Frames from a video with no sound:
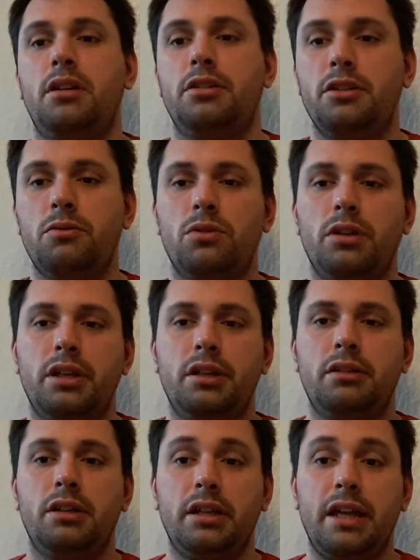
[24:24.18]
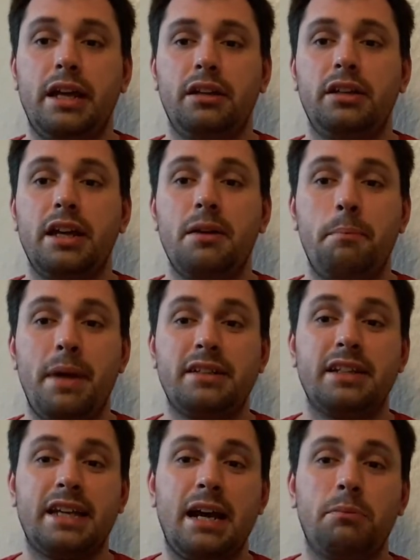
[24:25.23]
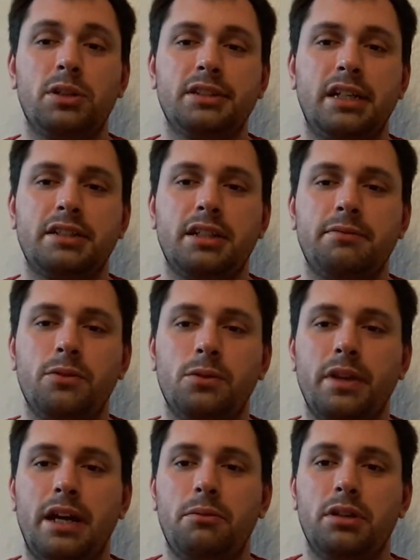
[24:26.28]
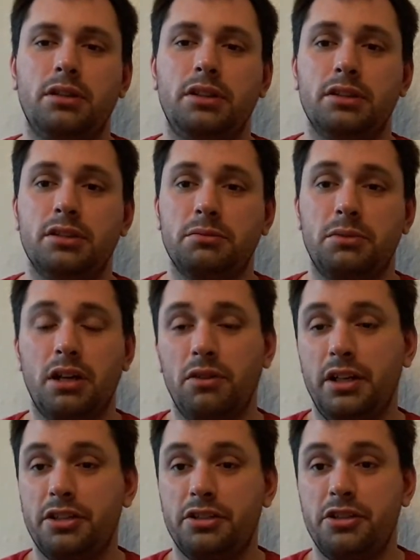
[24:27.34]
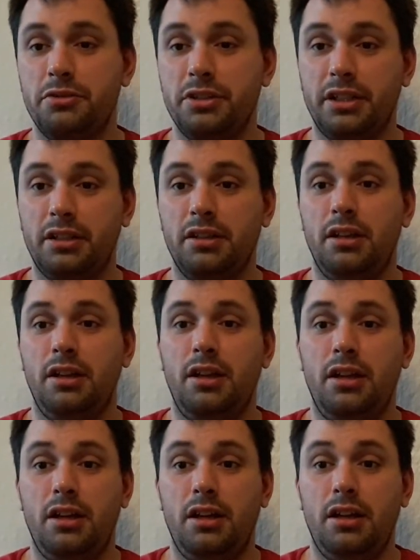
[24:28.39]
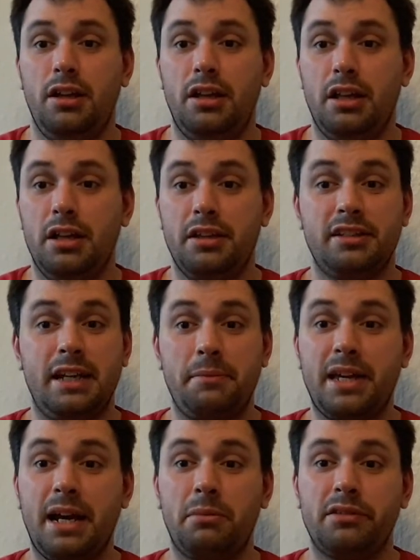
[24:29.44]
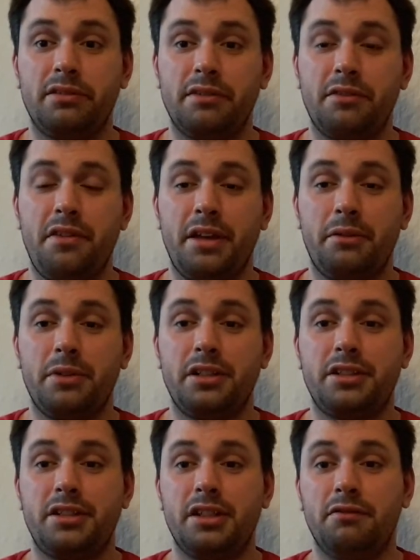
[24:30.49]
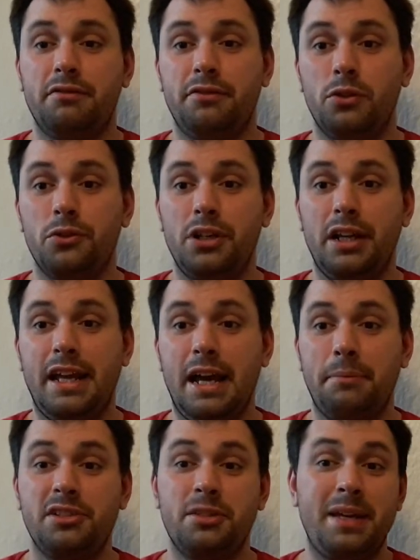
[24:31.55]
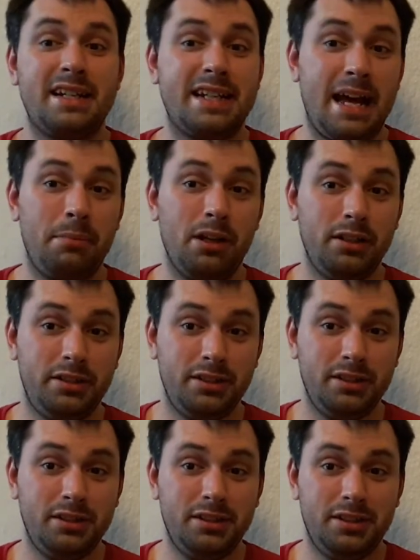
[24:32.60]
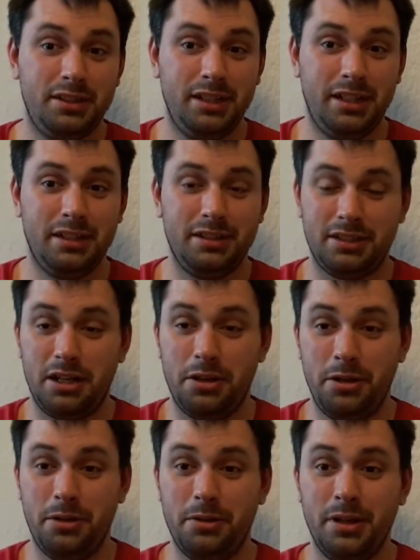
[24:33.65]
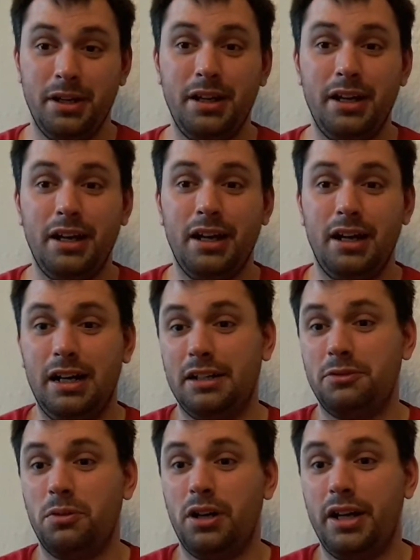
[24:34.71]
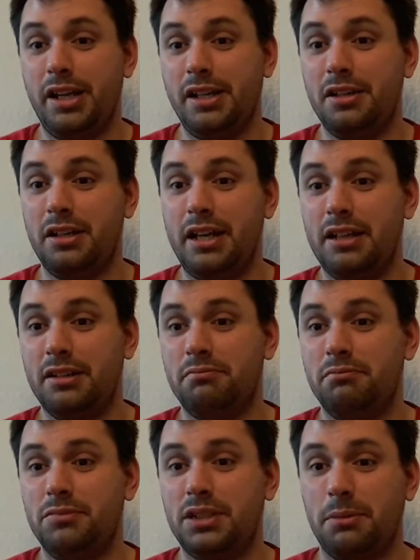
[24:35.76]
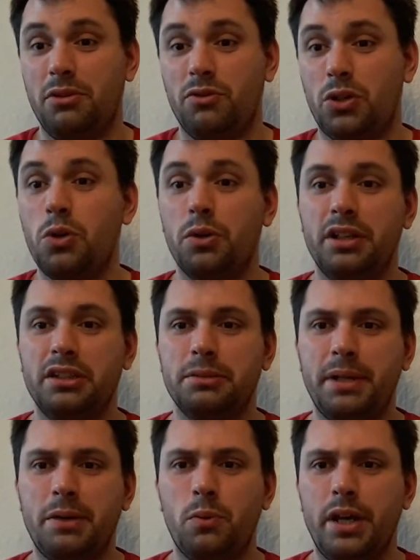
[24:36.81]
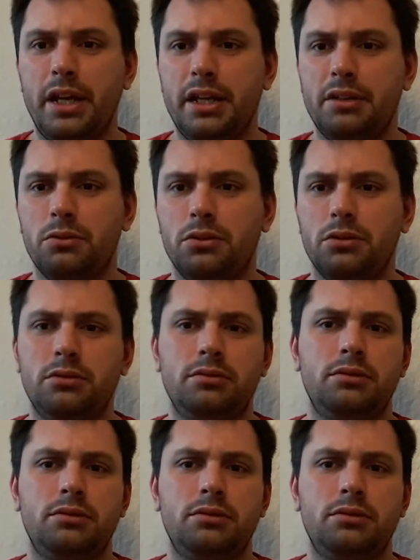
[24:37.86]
do want to again get a better camera setup for that one, because I'm currently just using the same camera for everything, which unfortunately happens to be a tablet. So that's why you hear some of the recordings a bit weird, or